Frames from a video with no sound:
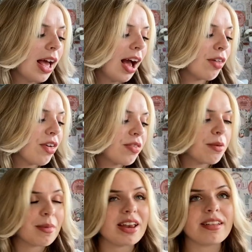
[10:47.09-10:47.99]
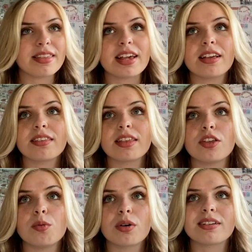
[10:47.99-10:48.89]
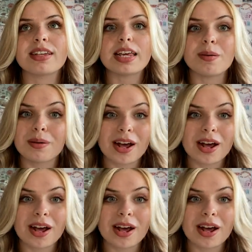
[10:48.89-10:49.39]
I think the main thing that you want to keep an